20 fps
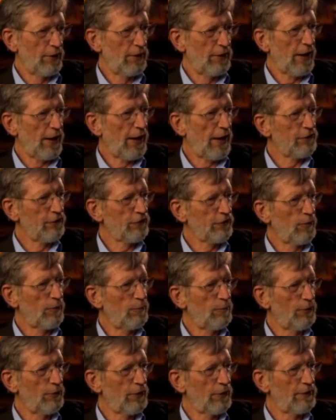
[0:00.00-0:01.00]
The way
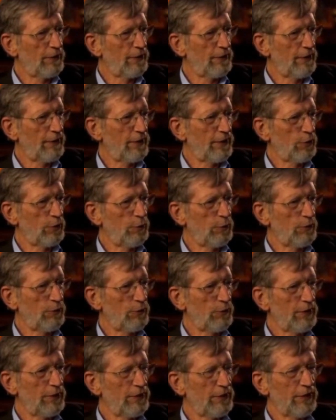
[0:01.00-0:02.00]
Anselm put it, the
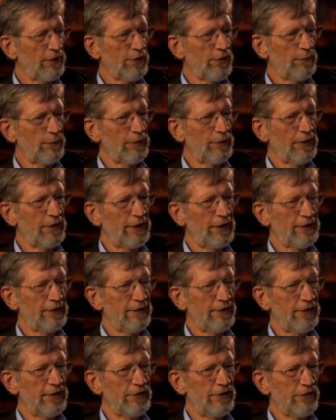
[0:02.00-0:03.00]
argument went something
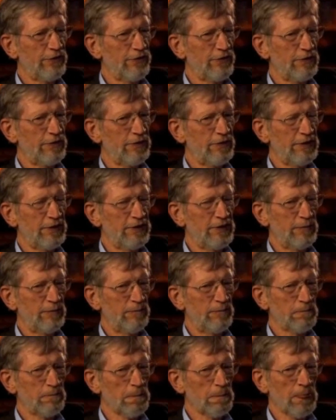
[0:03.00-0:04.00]
like this.
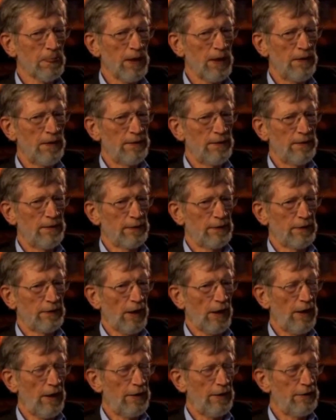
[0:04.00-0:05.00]

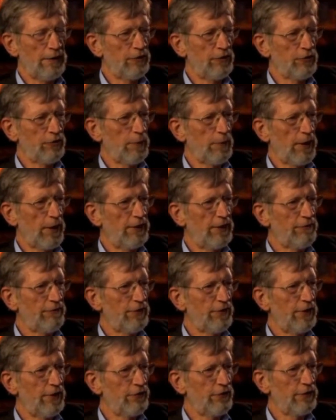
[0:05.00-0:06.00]
God is by
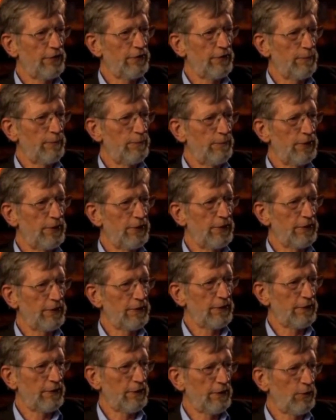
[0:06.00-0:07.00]
definition the
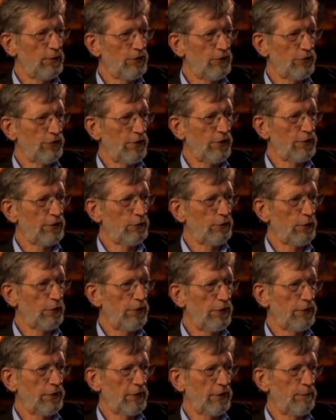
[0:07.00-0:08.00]
being than which none
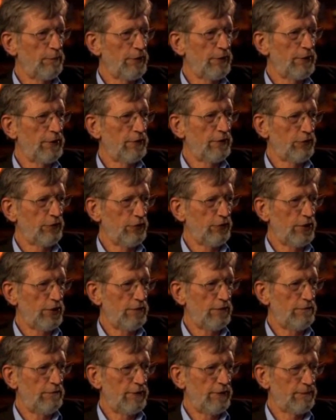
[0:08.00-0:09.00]
greater can be
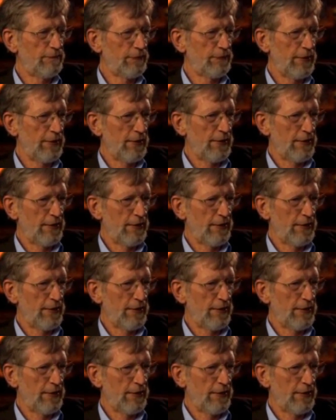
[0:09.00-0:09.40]
conceived.